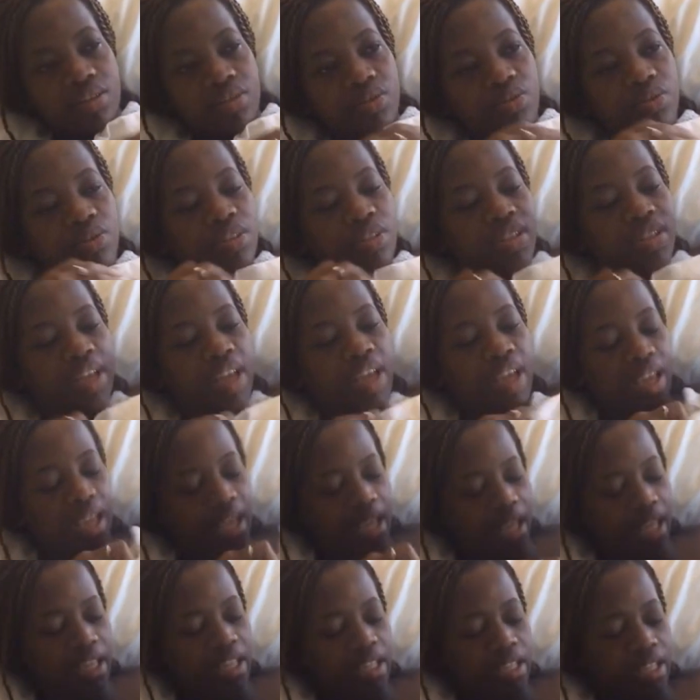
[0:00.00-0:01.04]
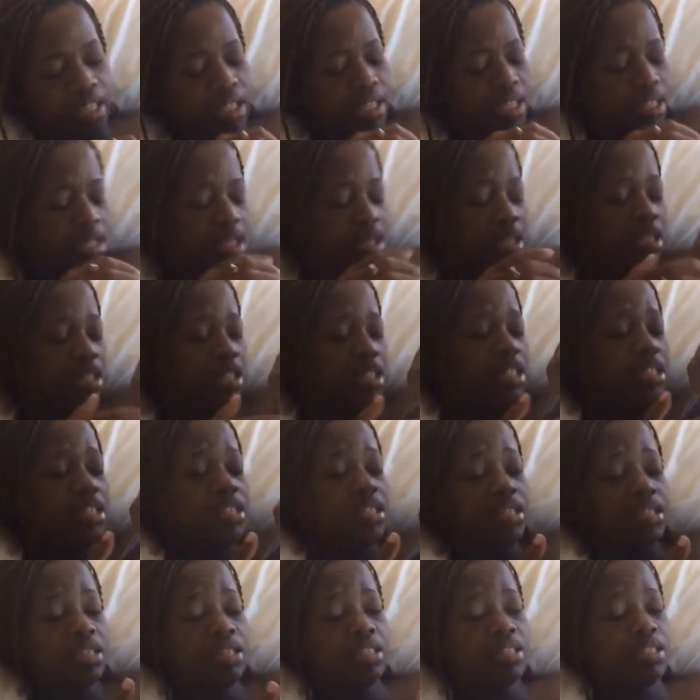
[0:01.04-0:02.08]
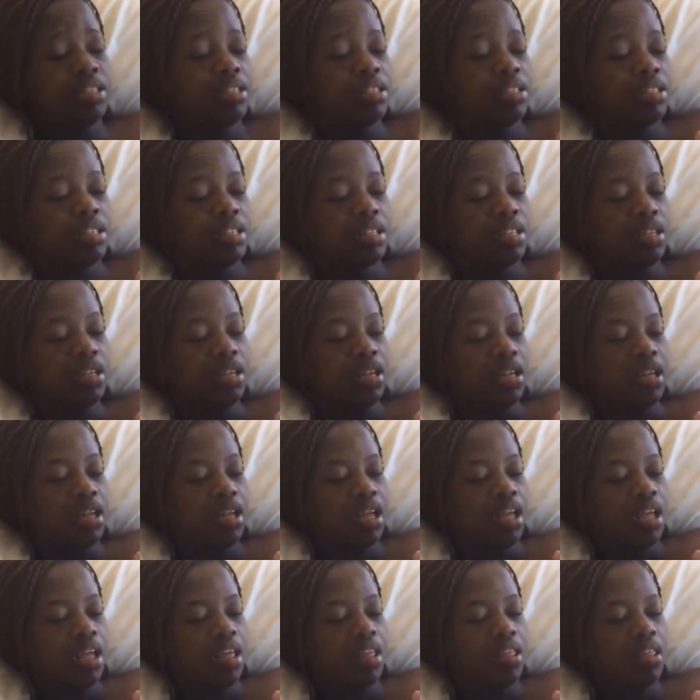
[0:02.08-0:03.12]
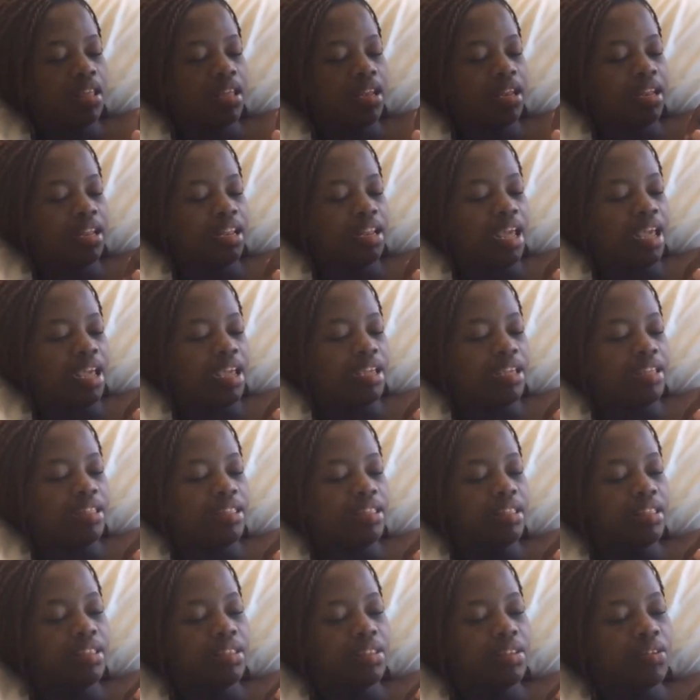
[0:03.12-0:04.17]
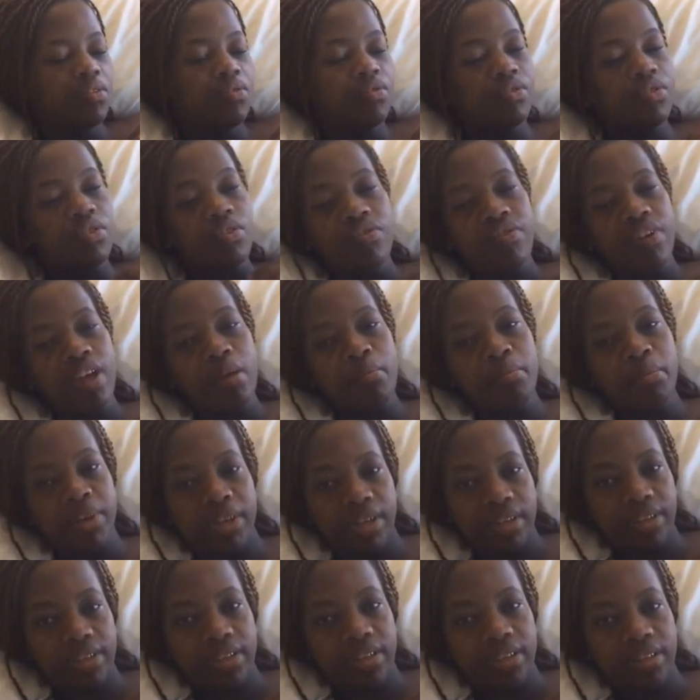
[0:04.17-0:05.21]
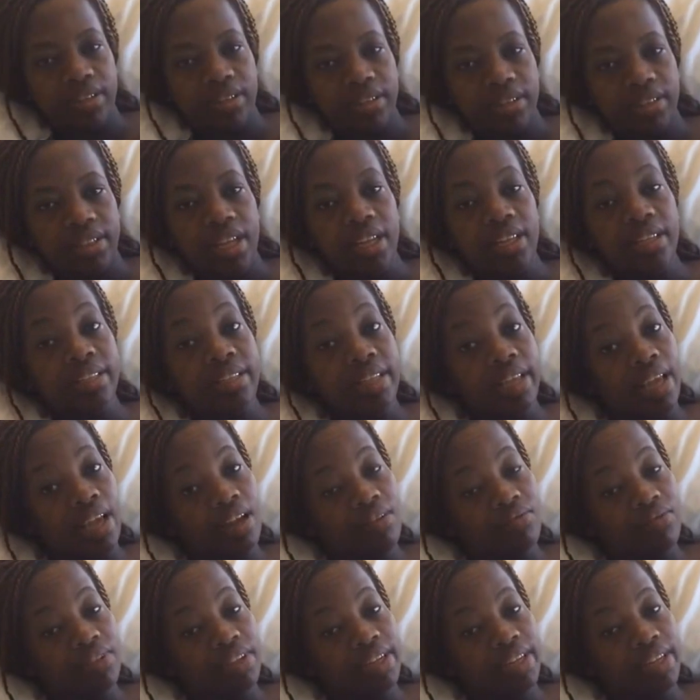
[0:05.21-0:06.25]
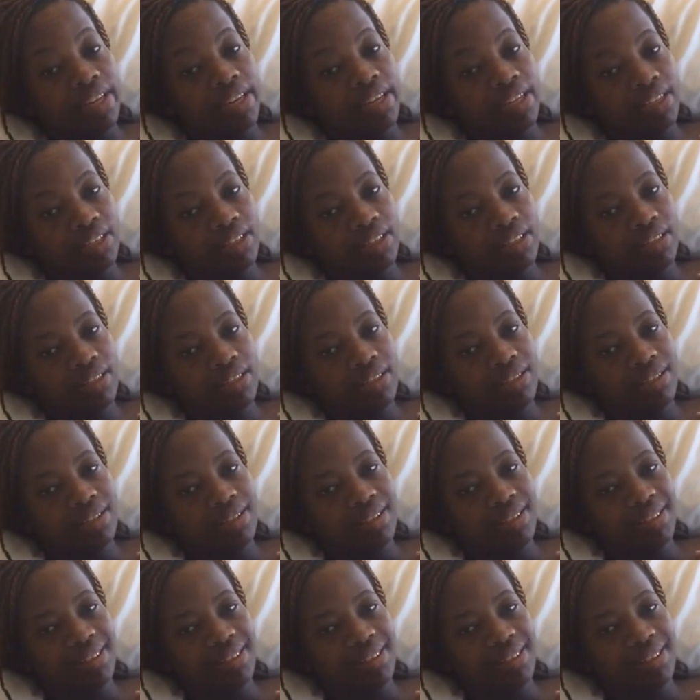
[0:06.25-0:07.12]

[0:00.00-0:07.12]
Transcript: Today is the 9th of November, a day after elections.